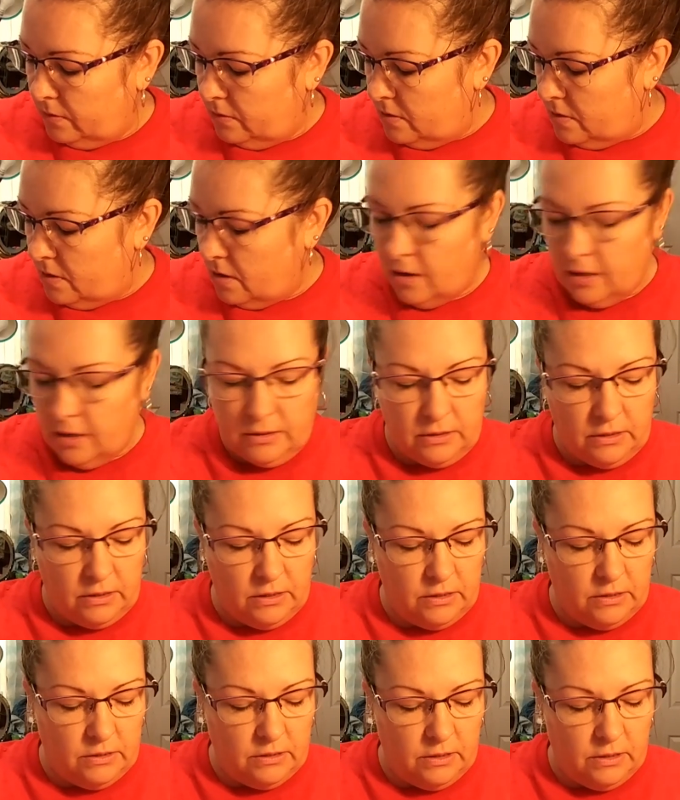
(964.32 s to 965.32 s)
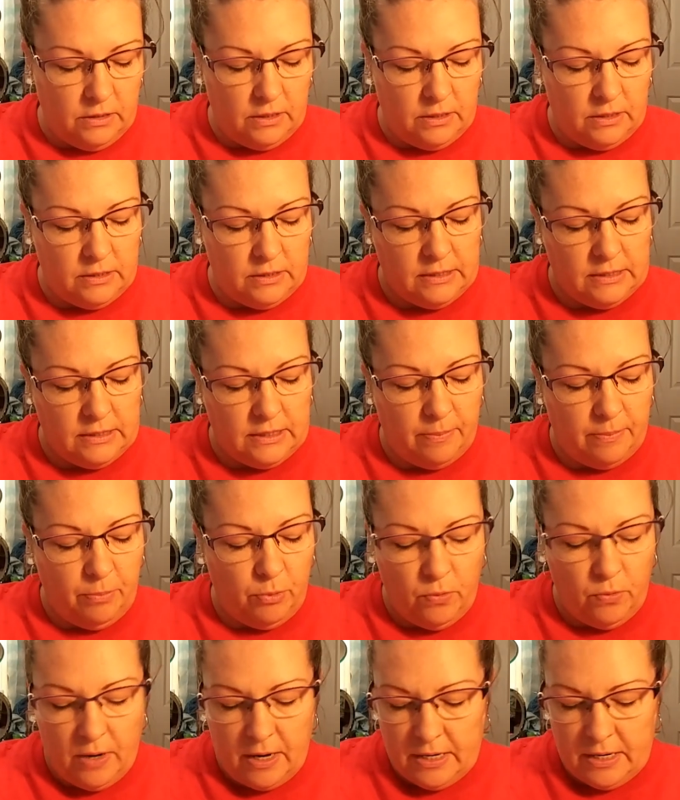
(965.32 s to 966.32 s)
Not easy, and it
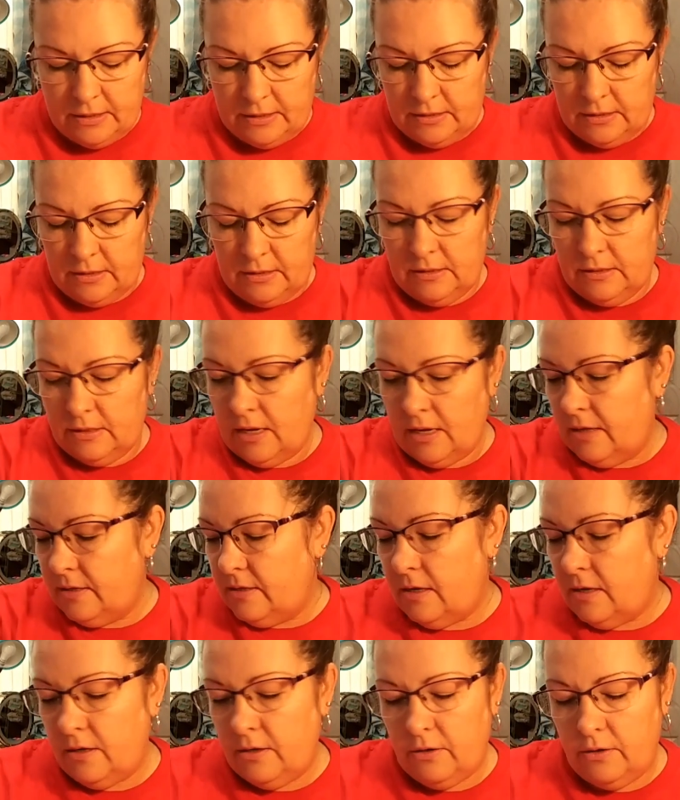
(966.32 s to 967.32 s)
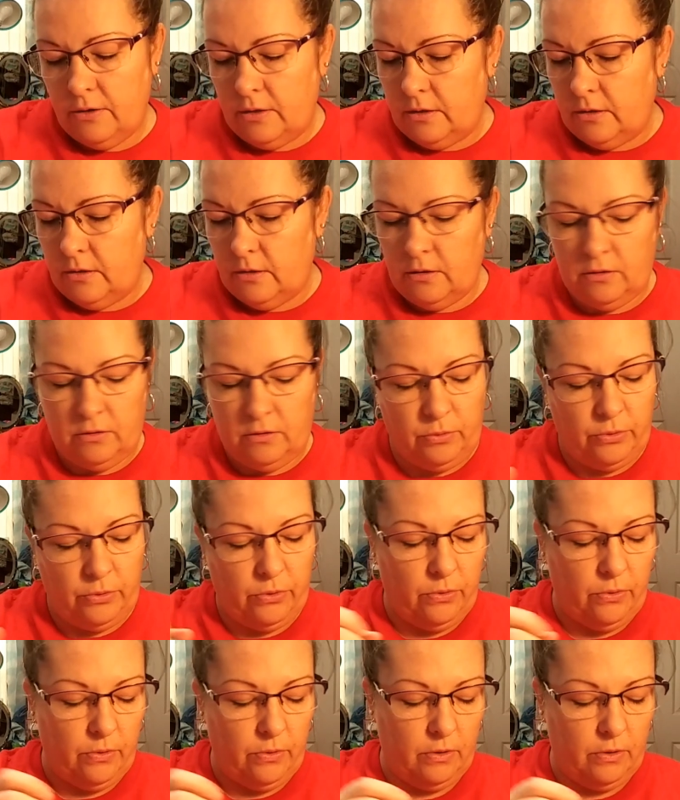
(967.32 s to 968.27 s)
separates inside there, and whew,